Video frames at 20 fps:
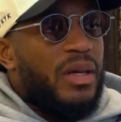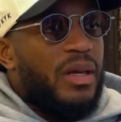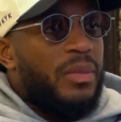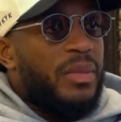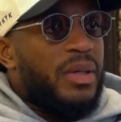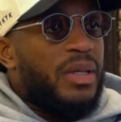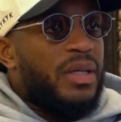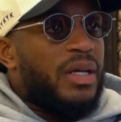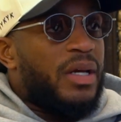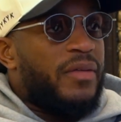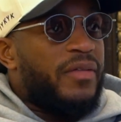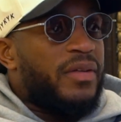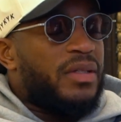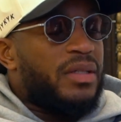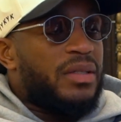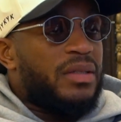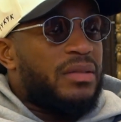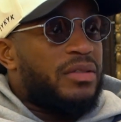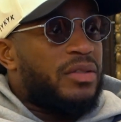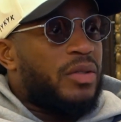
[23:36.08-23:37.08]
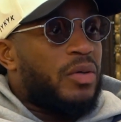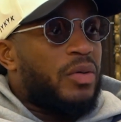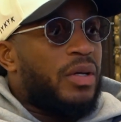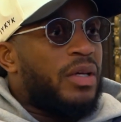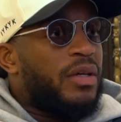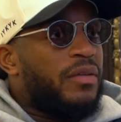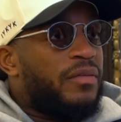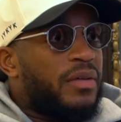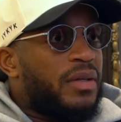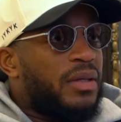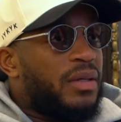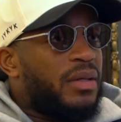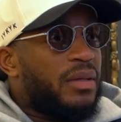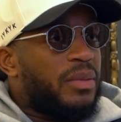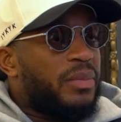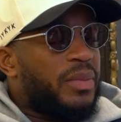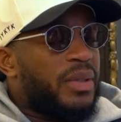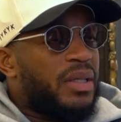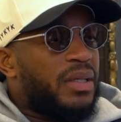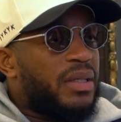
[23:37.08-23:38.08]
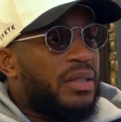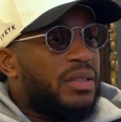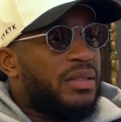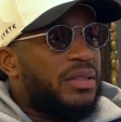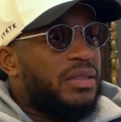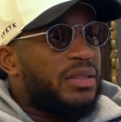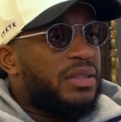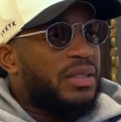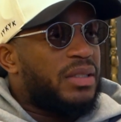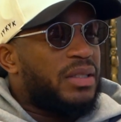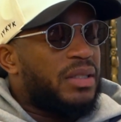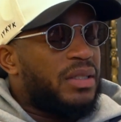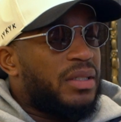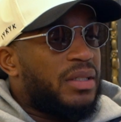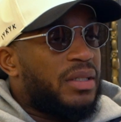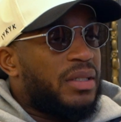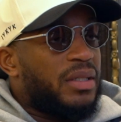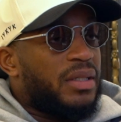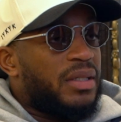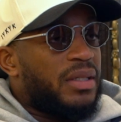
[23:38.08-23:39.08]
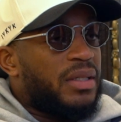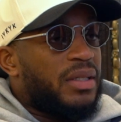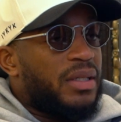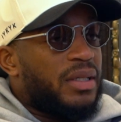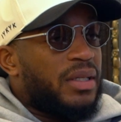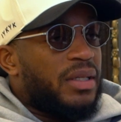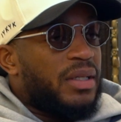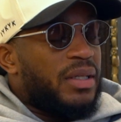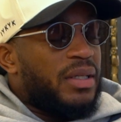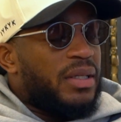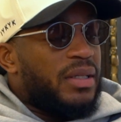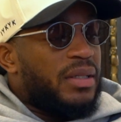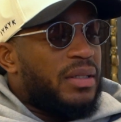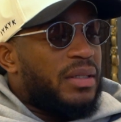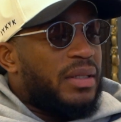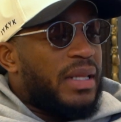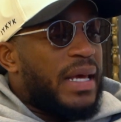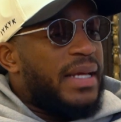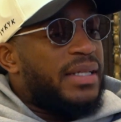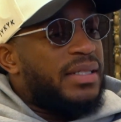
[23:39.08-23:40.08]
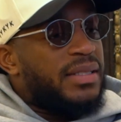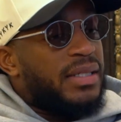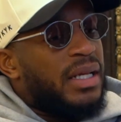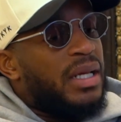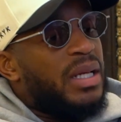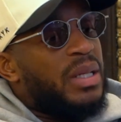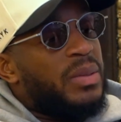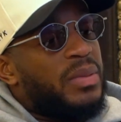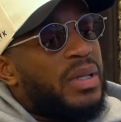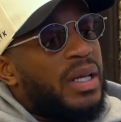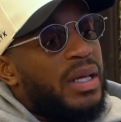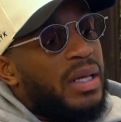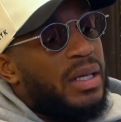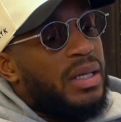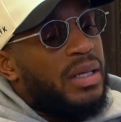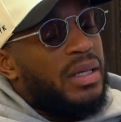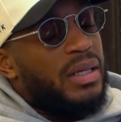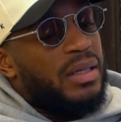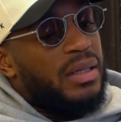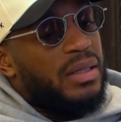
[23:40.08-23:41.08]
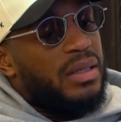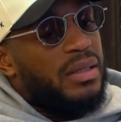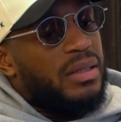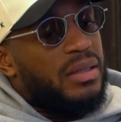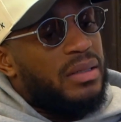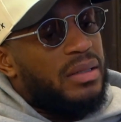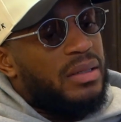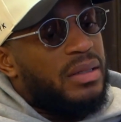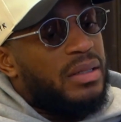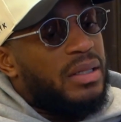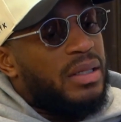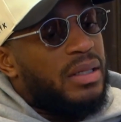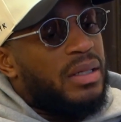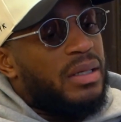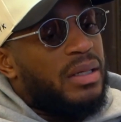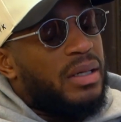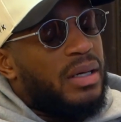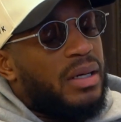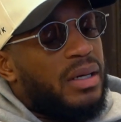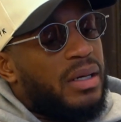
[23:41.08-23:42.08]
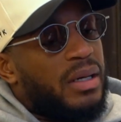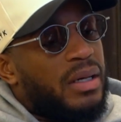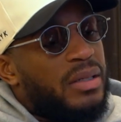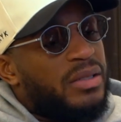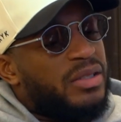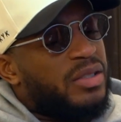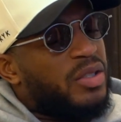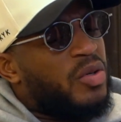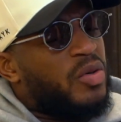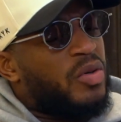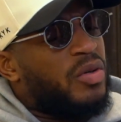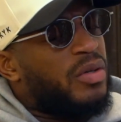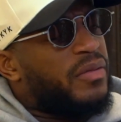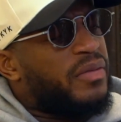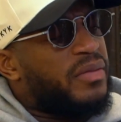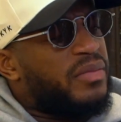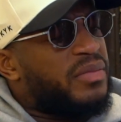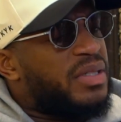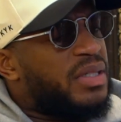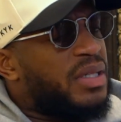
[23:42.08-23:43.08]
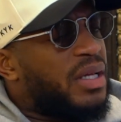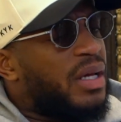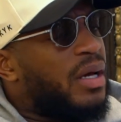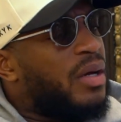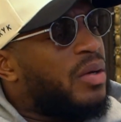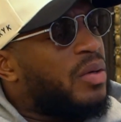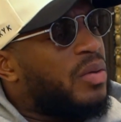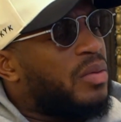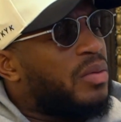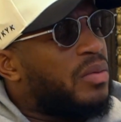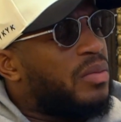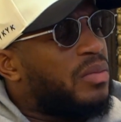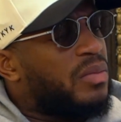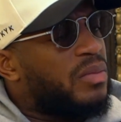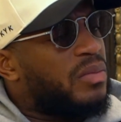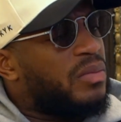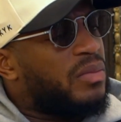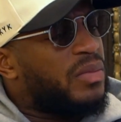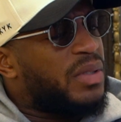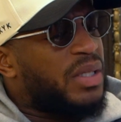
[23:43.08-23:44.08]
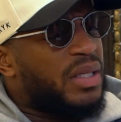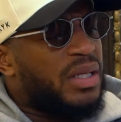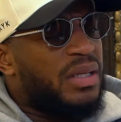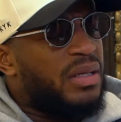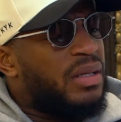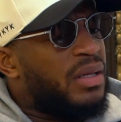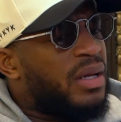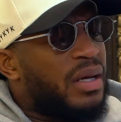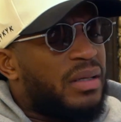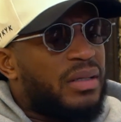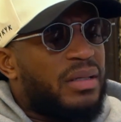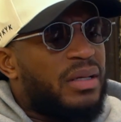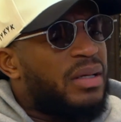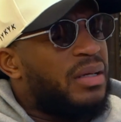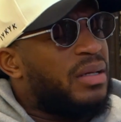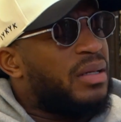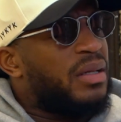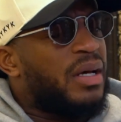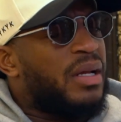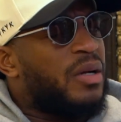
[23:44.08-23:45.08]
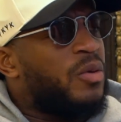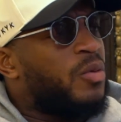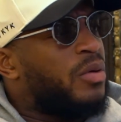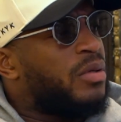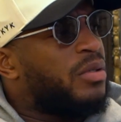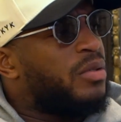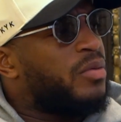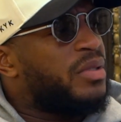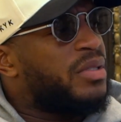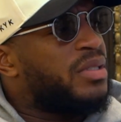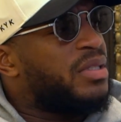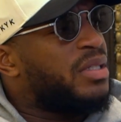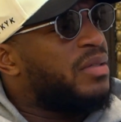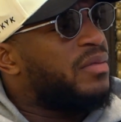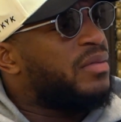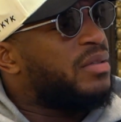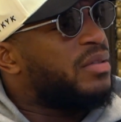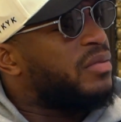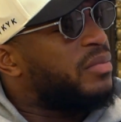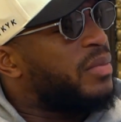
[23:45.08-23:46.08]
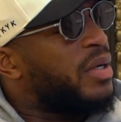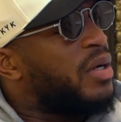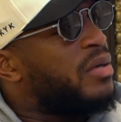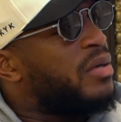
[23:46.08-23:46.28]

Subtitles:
I mean, everything's so iffy because that same day, there was a corner from Seattle. I think he knocked the hell out of one of the receivers from